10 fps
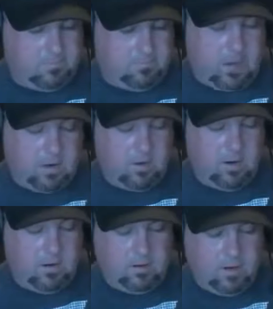
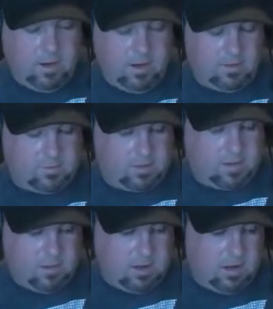veteran,
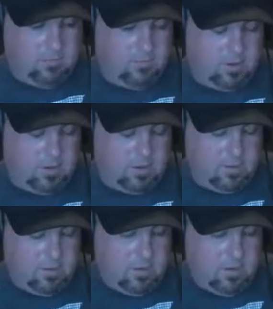coming off of a
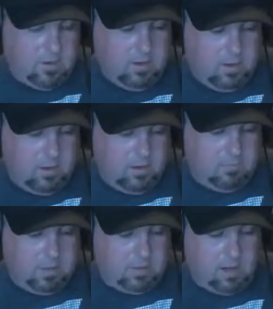a
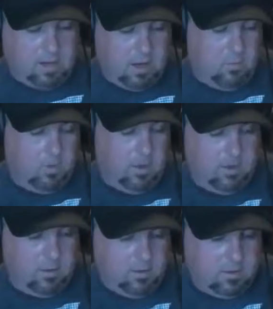big knockout
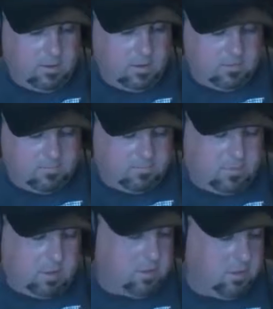win. Uh,
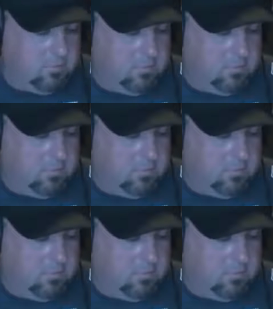gosh, who did he